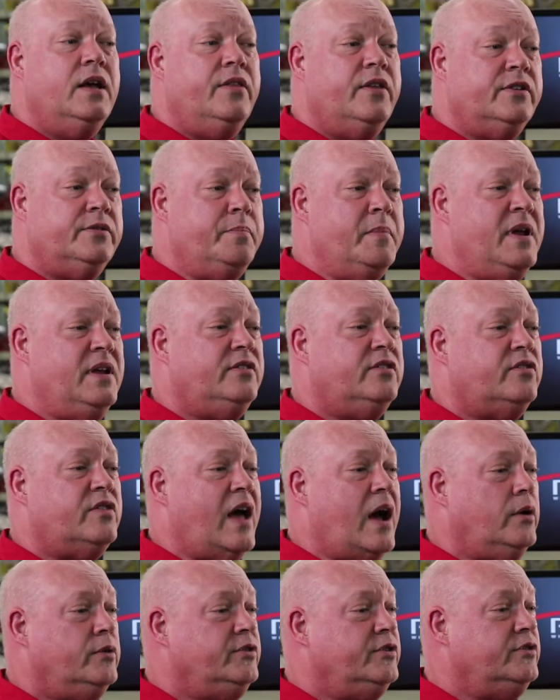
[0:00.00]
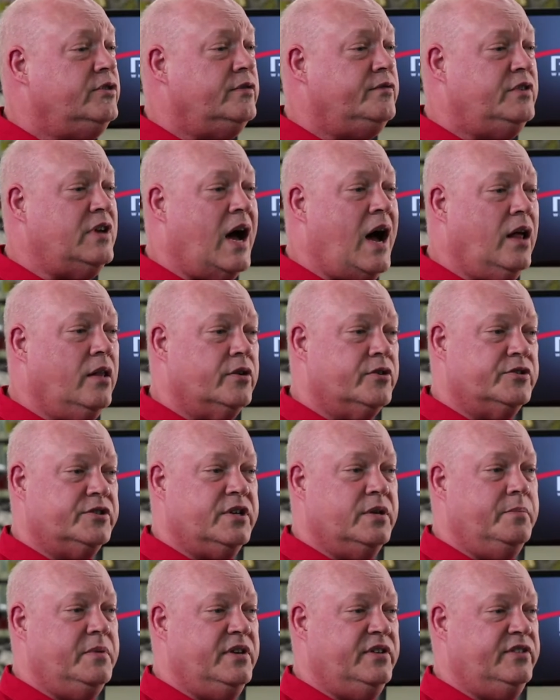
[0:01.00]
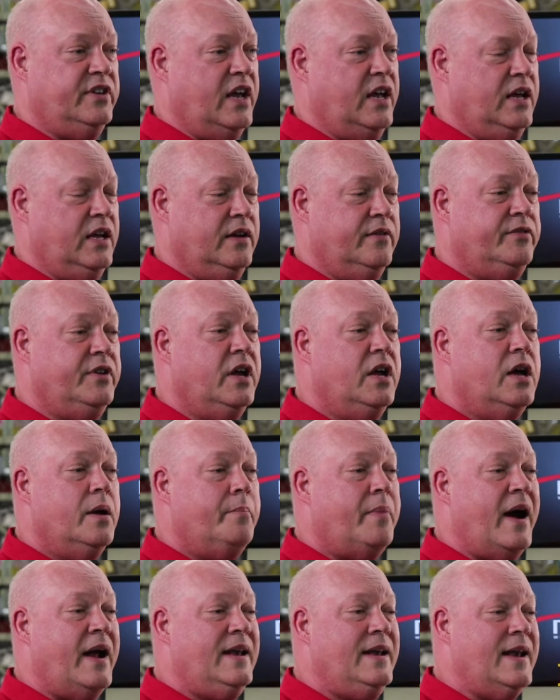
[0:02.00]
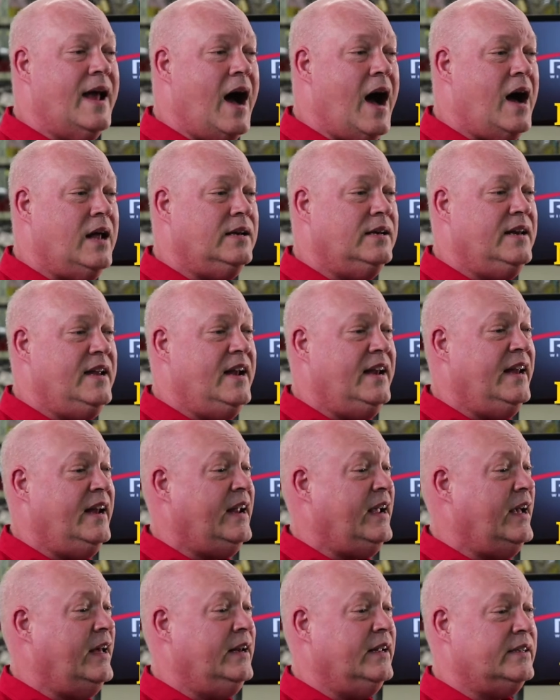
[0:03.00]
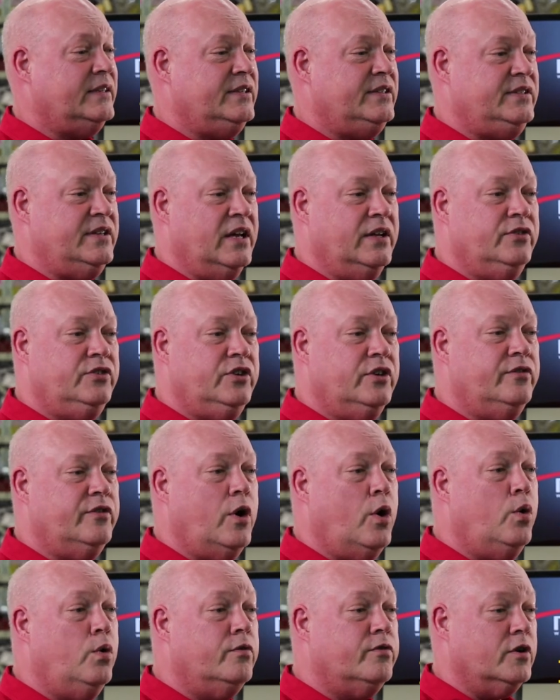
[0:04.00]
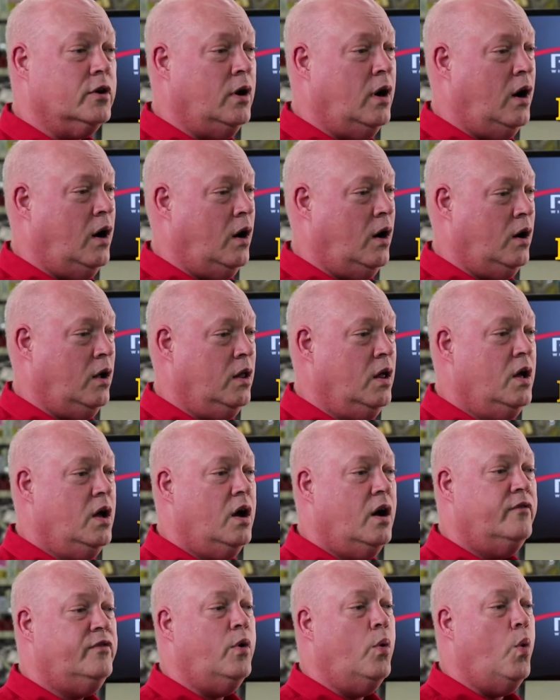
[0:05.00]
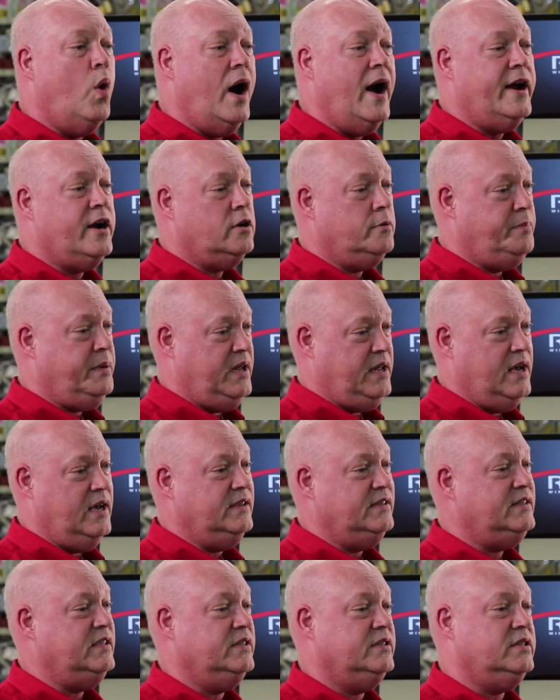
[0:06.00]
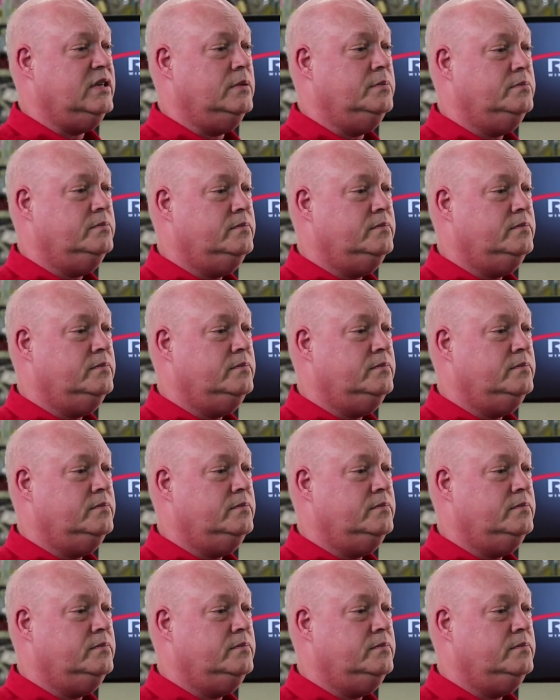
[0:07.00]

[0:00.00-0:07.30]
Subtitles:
This means thousands of dollars can be saved by not needing an extensive overhaul of a wired PA system.